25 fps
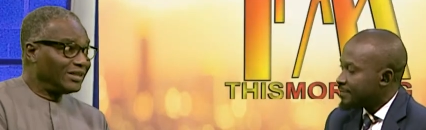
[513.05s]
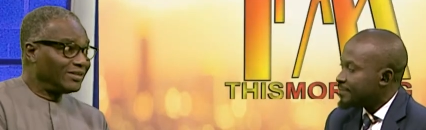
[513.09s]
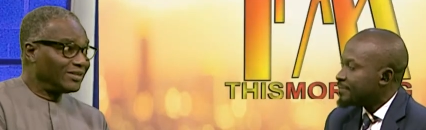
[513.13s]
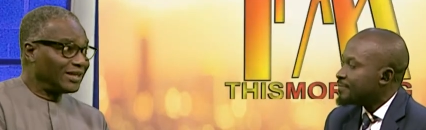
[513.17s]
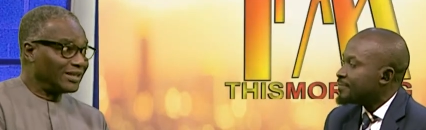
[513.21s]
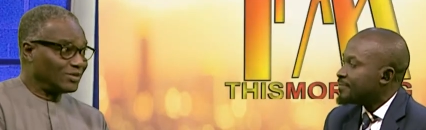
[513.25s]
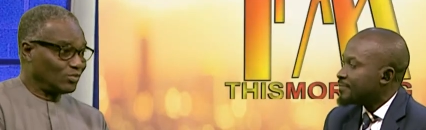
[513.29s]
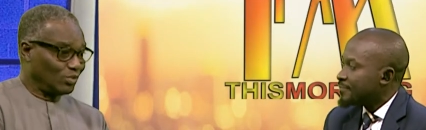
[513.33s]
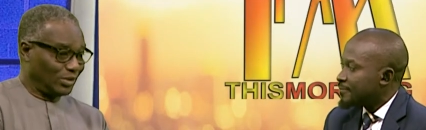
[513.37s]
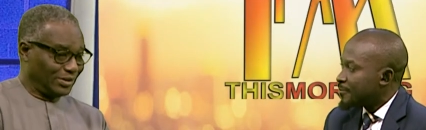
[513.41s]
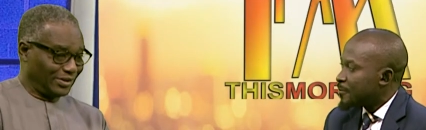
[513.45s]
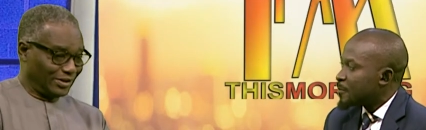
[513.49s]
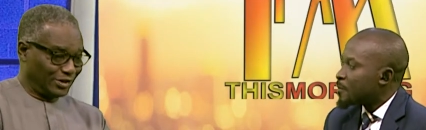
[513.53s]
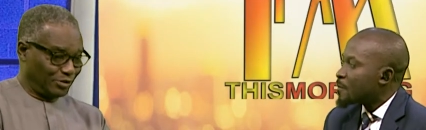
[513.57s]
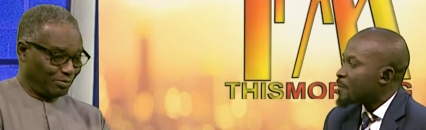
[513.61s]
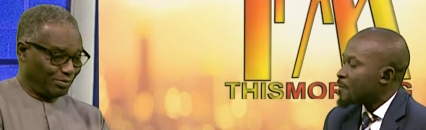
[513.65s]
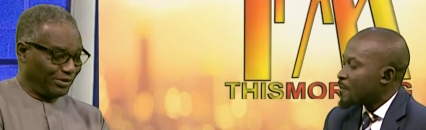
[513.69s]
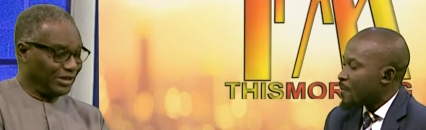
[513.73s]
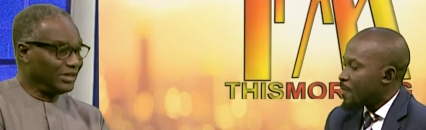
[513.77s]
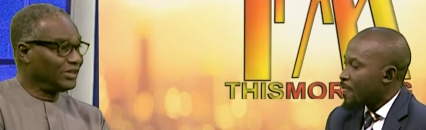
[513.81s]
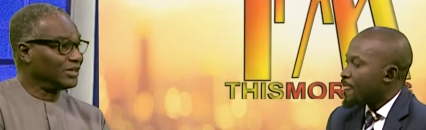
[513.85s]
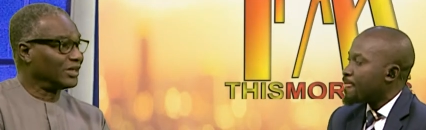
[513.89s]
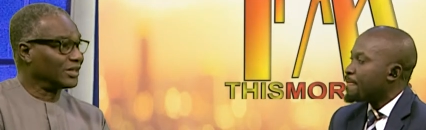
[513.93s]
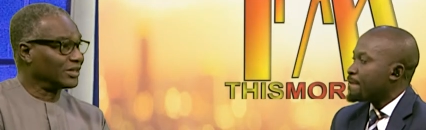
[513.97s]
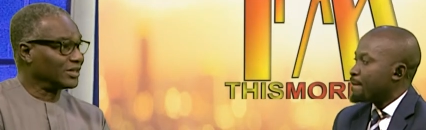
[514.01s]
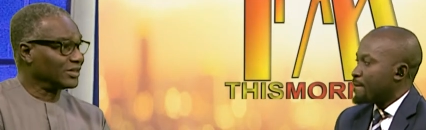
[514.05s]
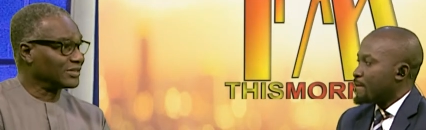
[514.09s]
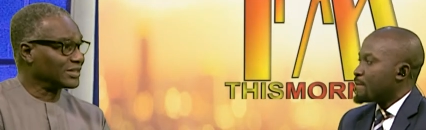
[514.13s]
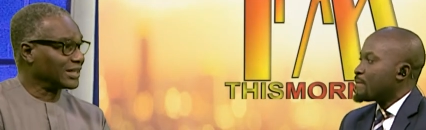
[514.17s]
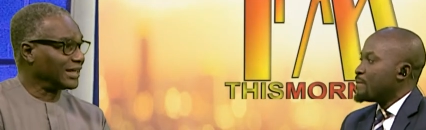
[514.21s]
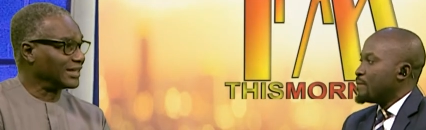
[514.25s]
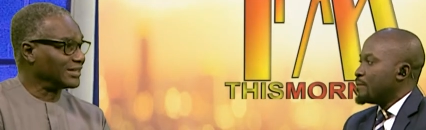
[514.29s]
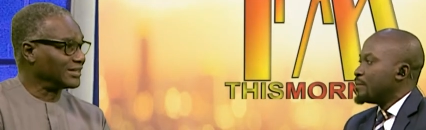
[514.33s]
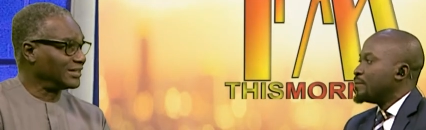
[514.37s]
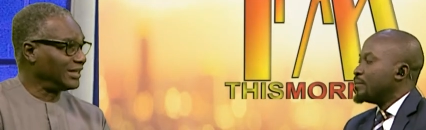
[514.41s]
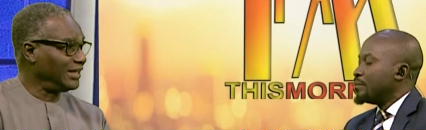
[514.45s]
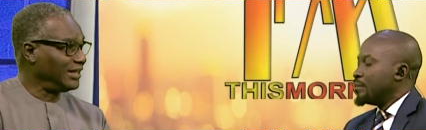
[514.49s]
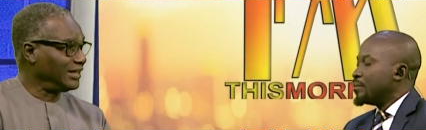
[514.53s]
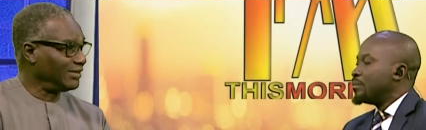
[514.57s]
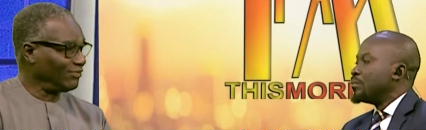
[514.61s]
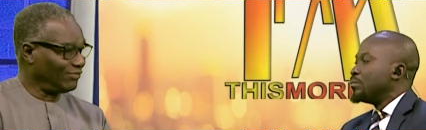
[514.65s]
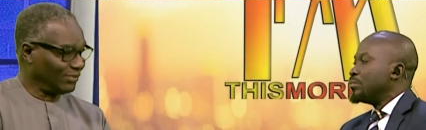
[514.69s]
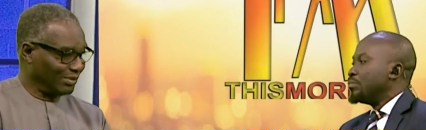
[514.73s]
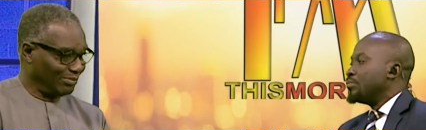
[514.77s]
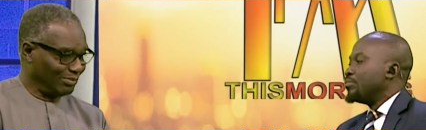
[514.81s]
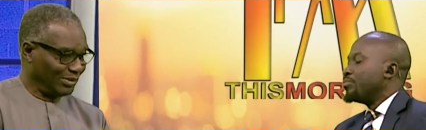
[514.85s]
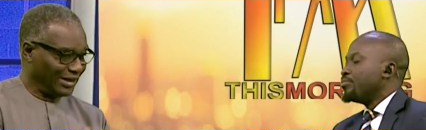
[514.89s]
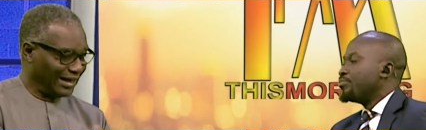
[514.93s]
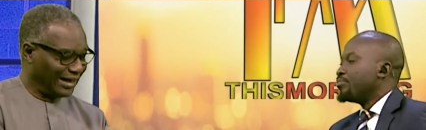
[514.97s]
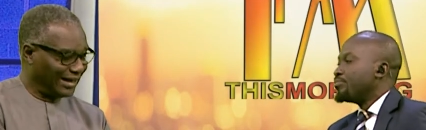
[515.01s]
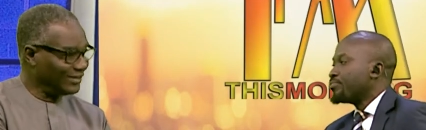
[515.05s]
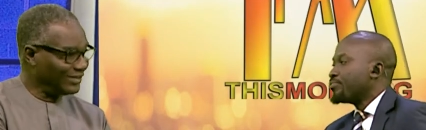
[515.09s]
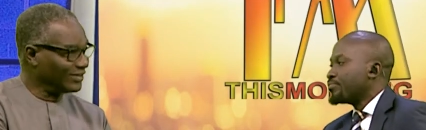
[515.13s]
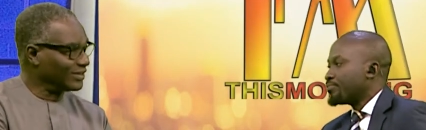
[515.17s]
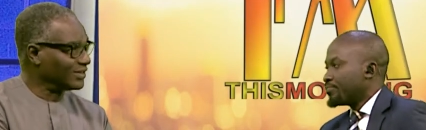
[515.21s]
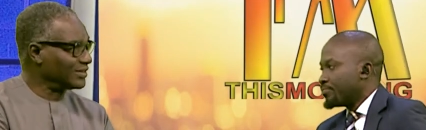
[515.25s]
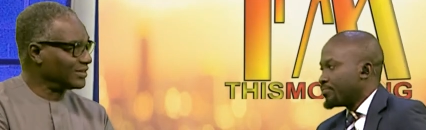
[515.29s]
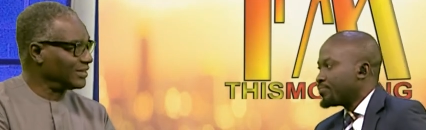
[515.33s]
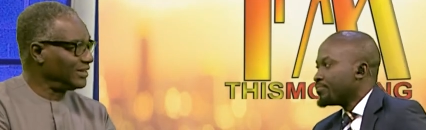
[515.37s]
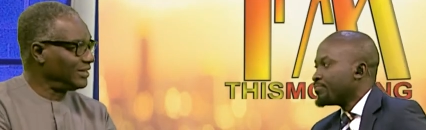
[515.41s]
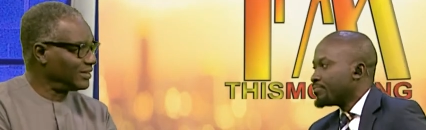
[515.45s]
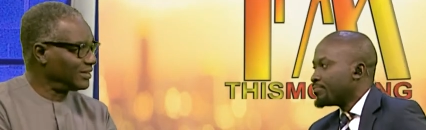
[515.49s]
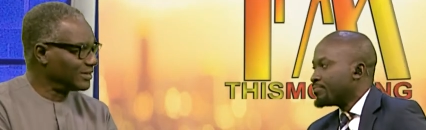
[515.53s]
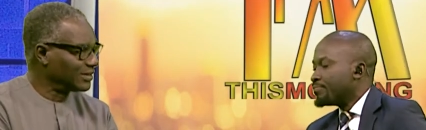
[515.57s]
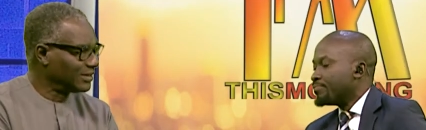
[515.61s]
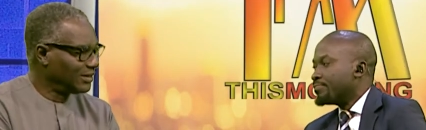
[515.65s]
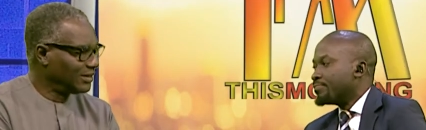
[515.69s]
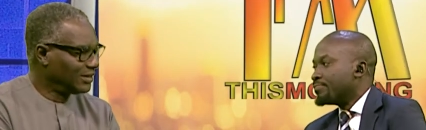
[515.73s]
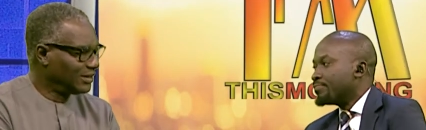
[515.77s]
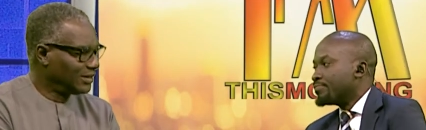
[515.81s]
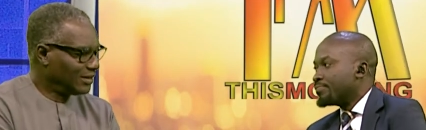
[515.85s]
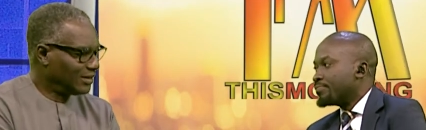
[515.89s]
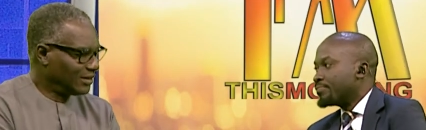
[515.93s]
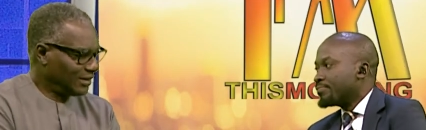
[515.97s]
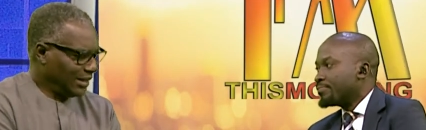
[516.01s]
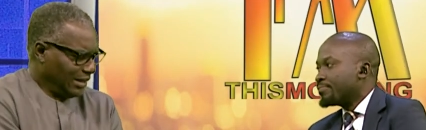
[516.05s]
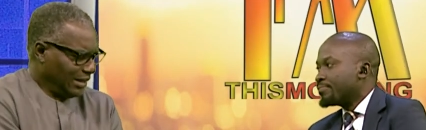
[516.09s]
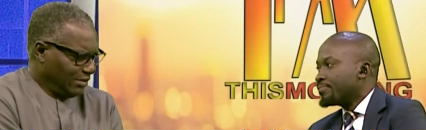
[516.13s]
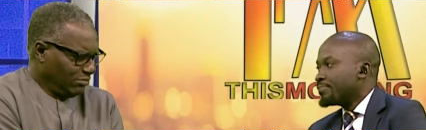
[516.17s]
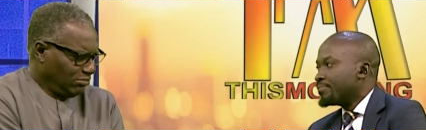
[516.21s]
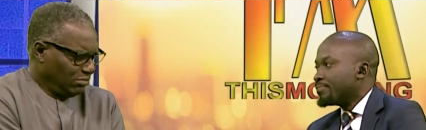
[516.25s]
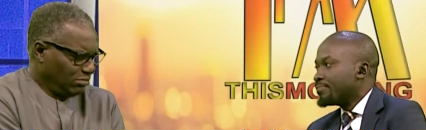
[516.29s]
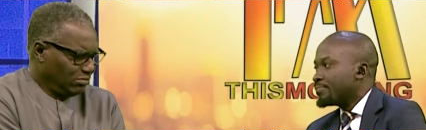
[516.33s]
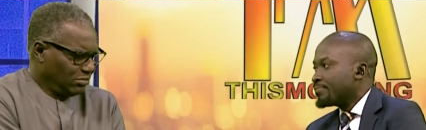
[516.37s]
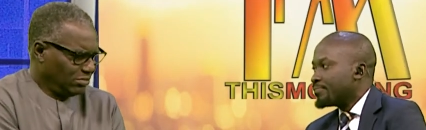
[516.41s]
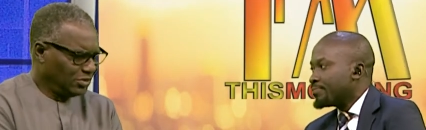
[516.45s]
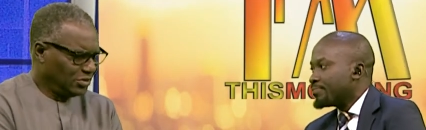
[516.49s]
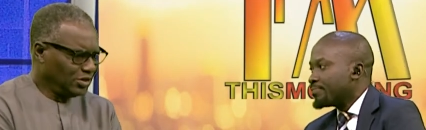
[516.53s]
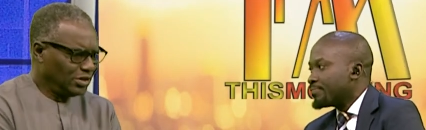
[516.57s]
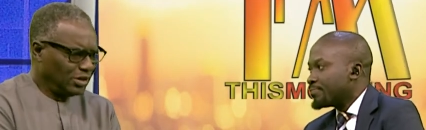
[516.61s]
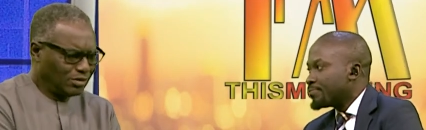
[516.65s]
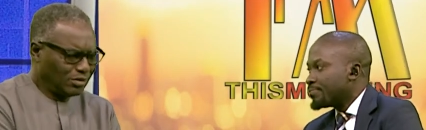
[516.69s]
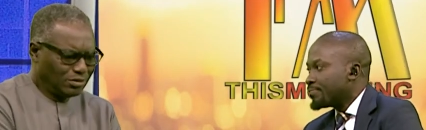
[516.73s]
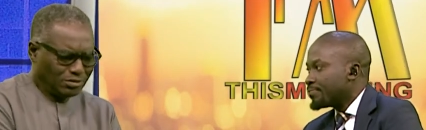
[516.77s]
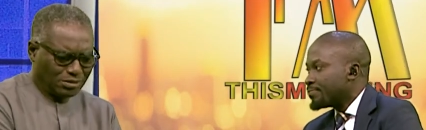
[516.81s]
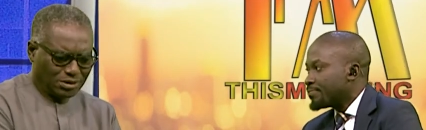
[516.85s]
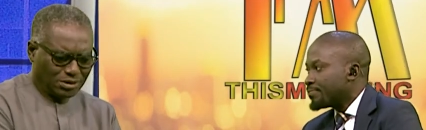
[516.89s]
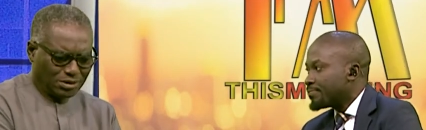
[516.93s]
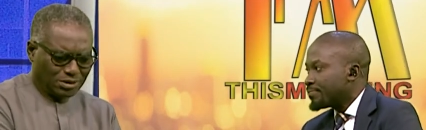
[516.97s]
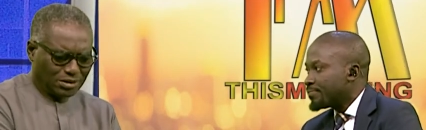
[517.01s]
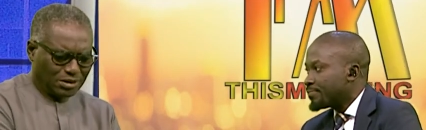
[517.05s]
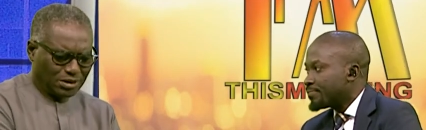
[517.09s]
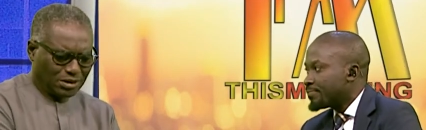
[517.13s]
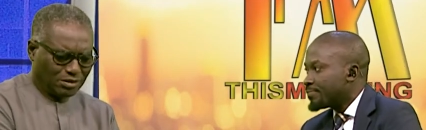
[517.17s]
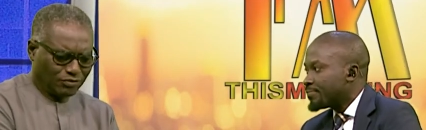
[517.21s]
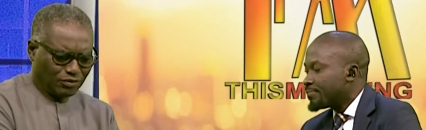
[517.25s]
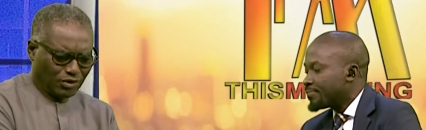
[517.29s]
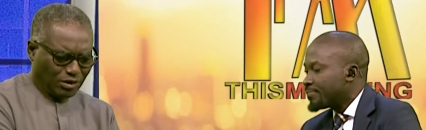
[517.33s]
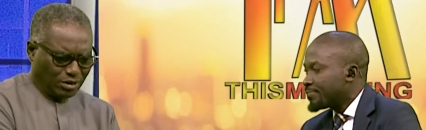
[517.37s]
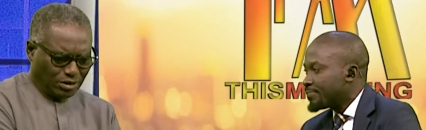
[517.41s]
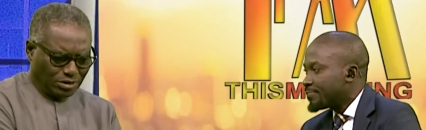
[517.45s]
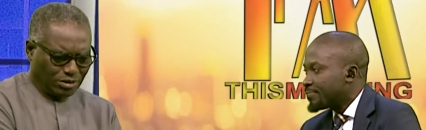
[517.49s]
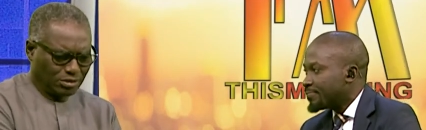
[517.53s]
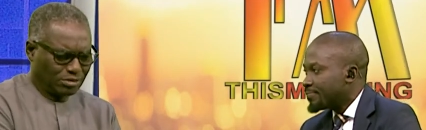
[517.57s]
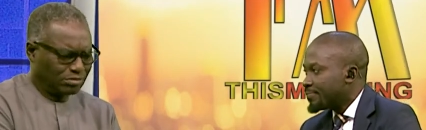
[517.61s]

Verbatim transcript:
Speaker 1: that's what the spin doctors are saying from behind the scenes, mm. that, you know, of course,